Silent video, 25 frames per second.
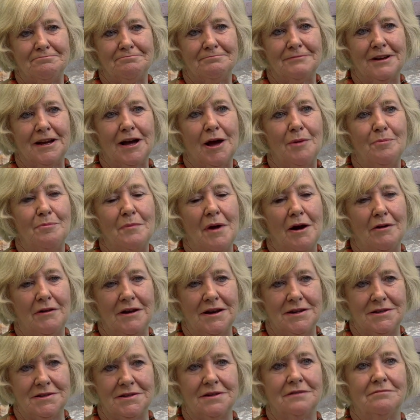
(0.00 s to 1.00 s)
I got
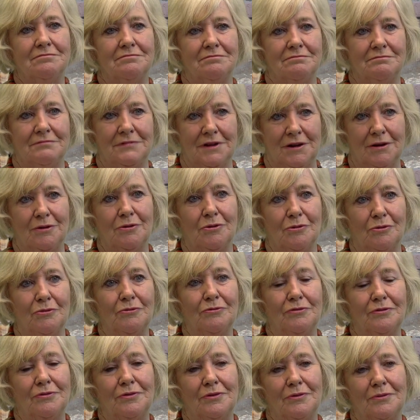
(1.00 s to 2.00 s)
married in
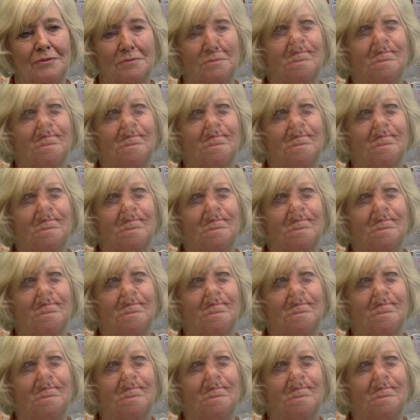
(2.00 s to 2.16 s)
Cove.